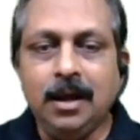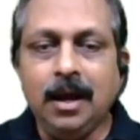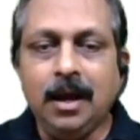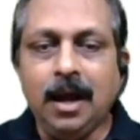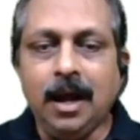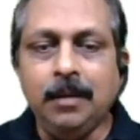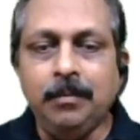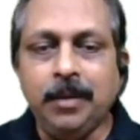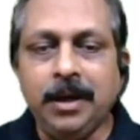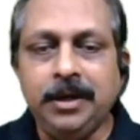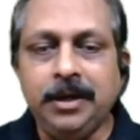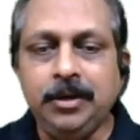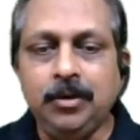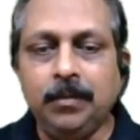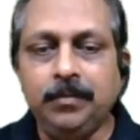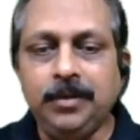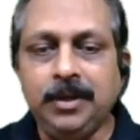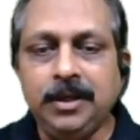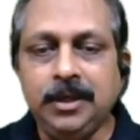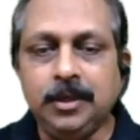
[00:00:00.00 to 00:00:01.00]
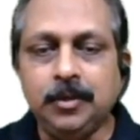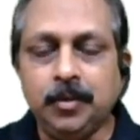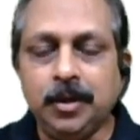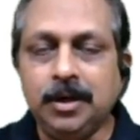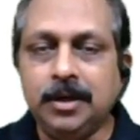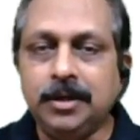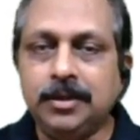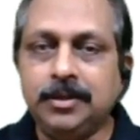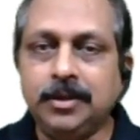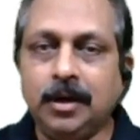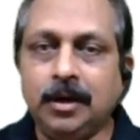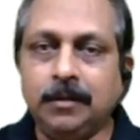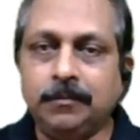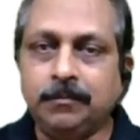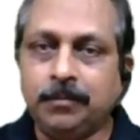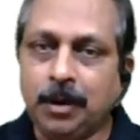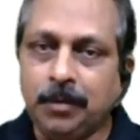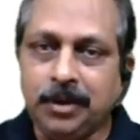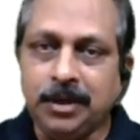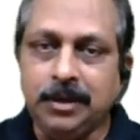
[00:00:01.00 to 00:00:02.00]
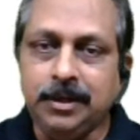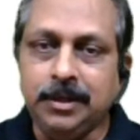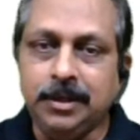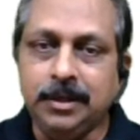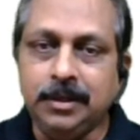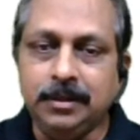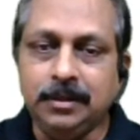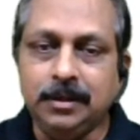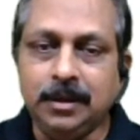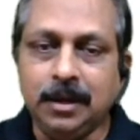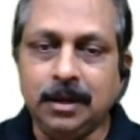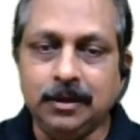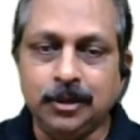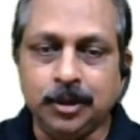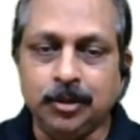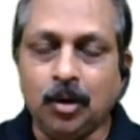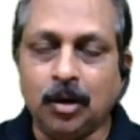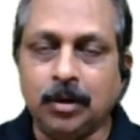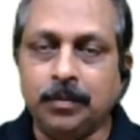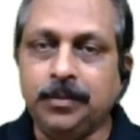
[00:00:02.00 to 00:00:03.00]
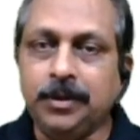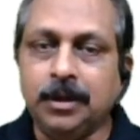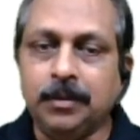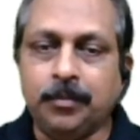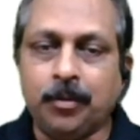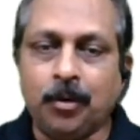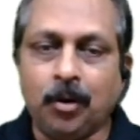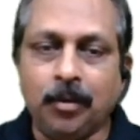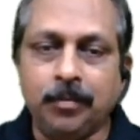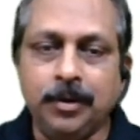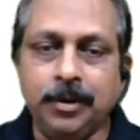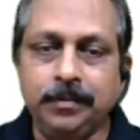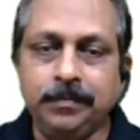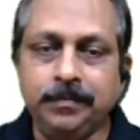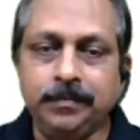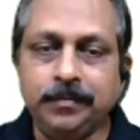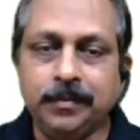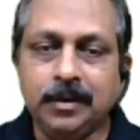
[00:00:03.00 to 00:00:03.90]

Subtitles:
And many of these words are familiar, should not be a problem.